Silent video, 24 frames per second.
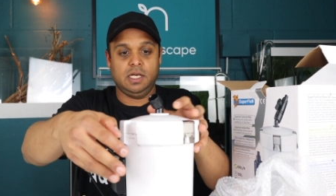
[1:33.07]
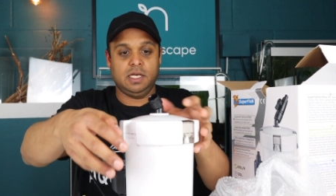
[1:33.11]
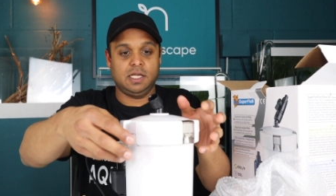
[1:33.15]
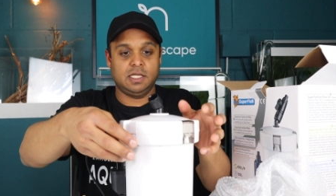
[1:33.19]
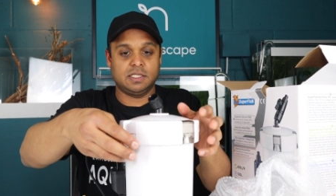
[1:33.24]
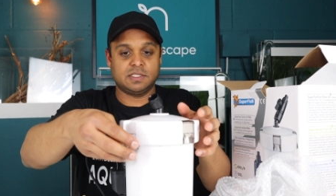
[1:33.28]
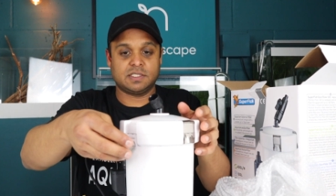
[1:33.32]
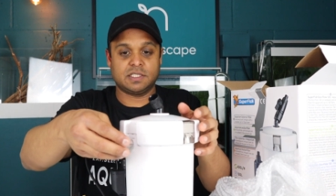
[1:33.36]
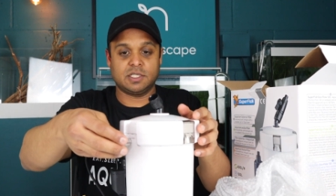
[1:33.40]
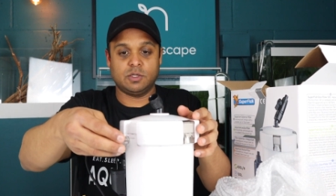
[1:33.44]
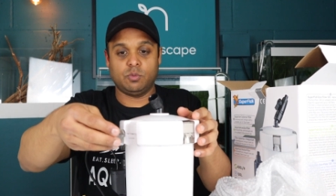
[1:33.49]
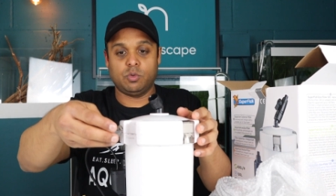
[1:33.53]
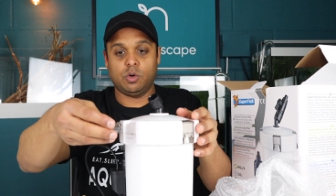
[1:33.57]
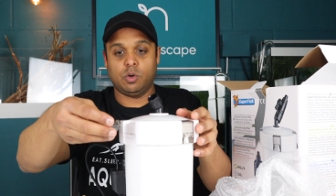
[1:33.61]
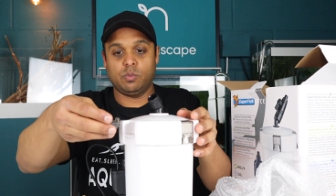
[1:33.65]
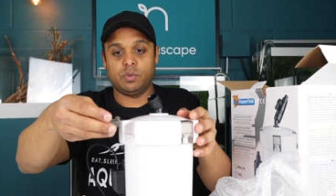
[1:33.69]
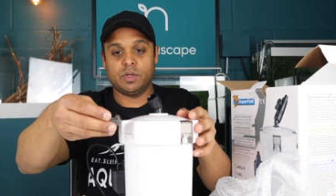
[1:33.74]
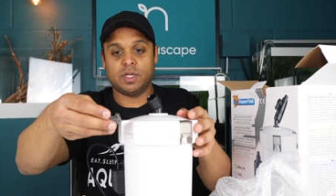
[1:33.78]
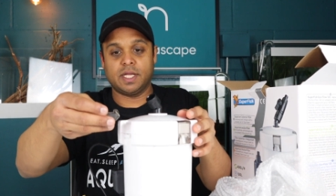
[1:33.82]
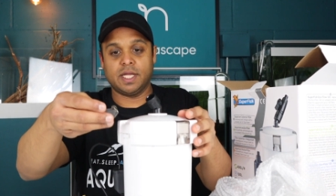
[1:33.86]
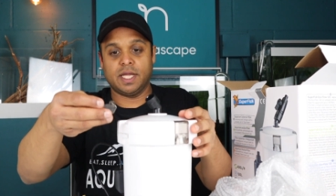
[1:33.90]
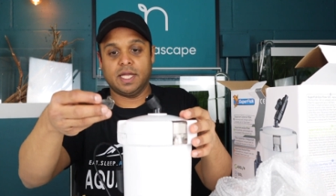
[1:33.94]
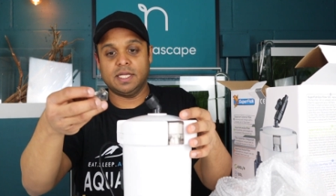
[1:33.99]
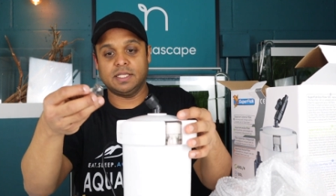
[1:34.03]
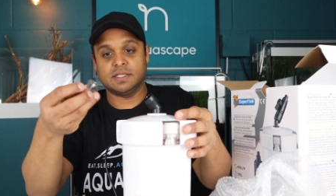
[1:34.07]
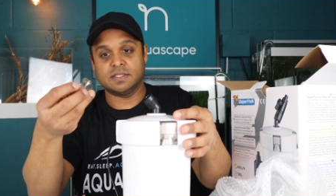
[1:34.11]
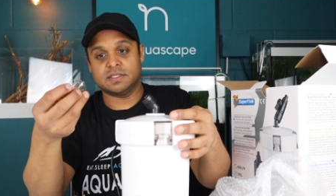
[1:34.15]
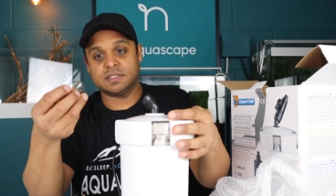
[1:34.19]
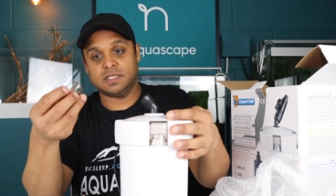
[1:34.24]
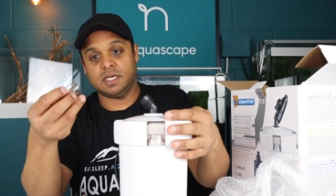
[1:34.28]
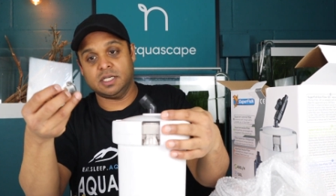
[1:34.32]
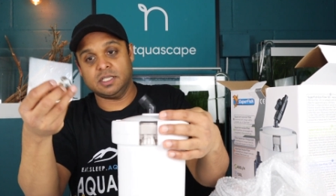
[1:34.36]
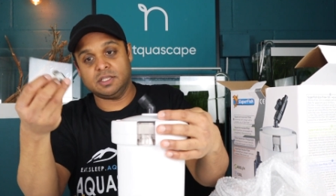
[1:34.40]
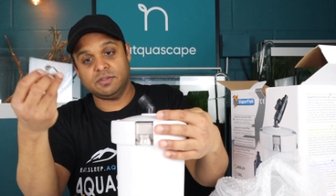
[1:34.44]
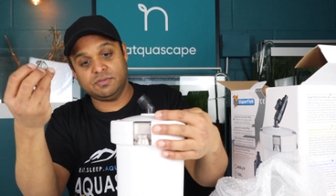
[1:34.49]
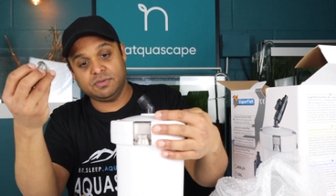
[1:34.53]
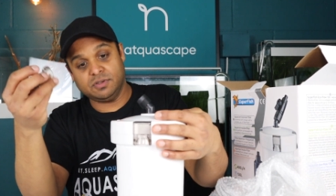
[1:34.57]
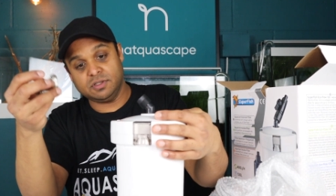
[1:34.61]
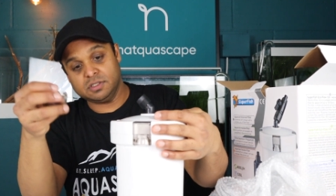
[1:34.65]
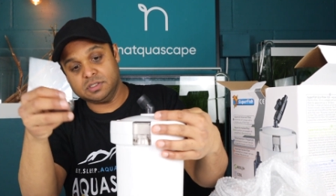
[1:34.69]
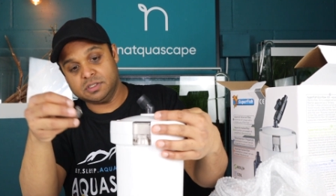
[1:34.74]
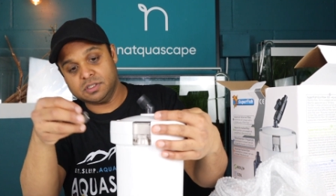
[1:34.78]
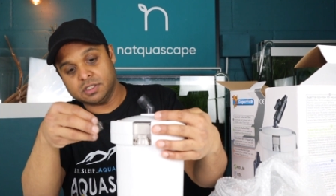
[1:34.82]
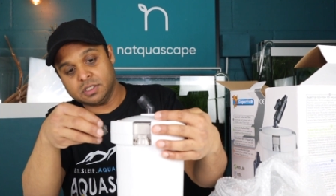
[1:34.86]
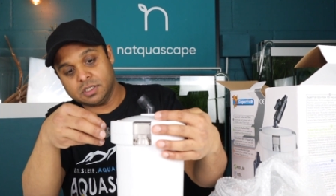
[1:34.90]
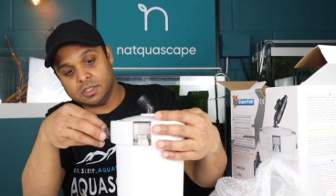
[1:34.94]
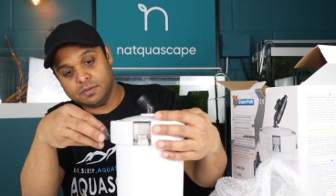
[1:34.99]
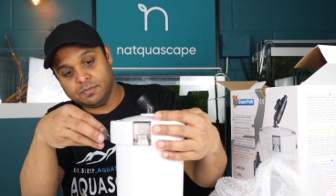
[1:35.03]
Let's see what we get inside the
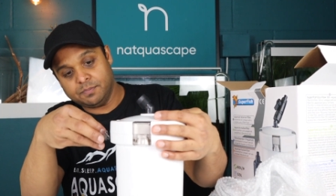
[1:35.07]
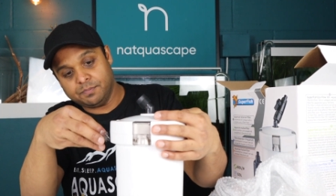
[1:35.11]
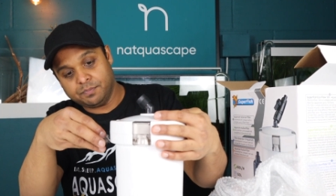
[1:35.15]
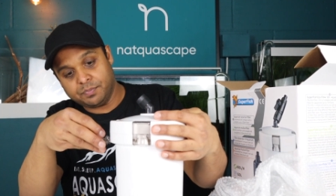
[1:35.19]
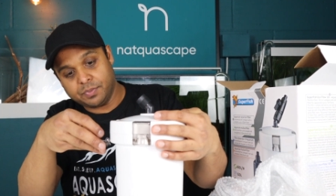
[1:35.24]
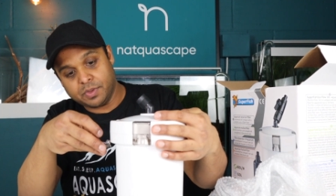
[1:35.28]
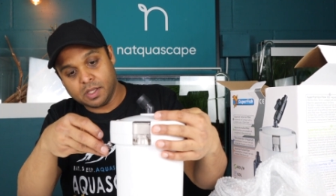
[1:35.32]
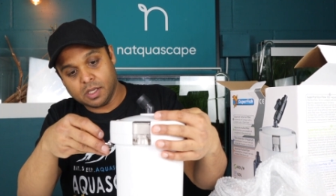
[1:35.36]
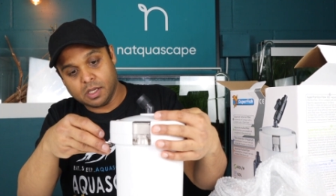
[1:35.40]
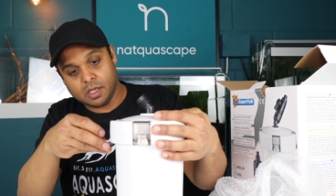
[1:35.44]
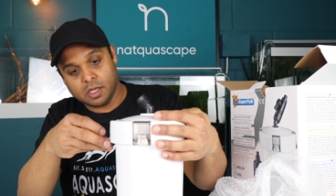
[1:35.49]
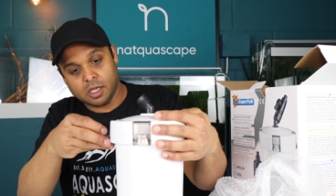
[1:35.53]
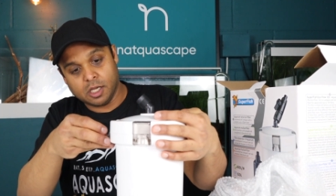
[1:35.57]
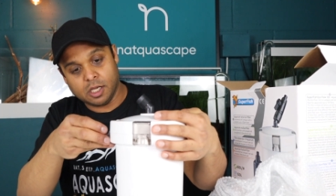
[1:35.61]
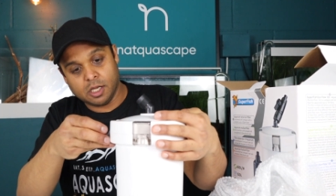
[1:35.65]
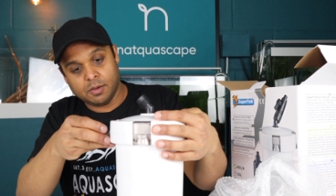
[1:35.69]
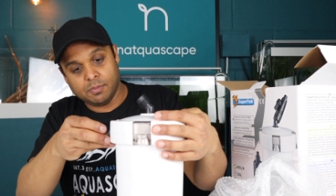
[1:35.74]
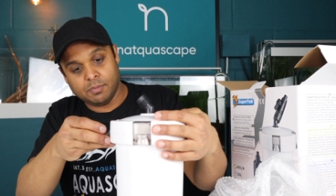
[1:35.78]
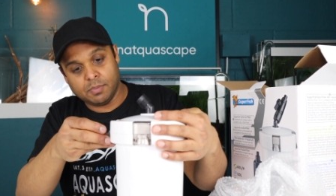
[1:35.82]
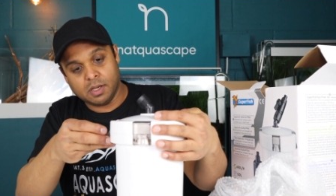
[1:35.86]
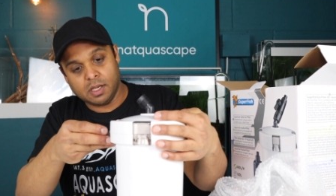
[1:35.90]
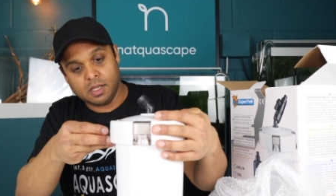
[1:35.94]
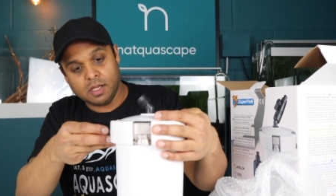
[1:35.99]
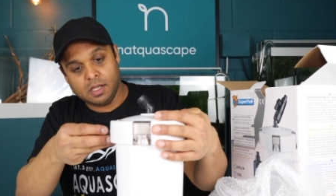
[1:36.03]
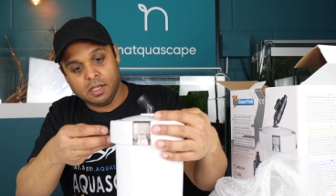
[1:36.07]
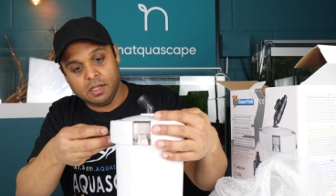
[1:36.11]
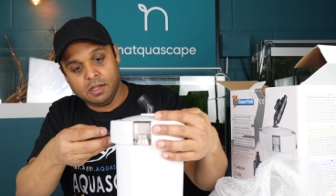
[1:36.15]
filter. Um,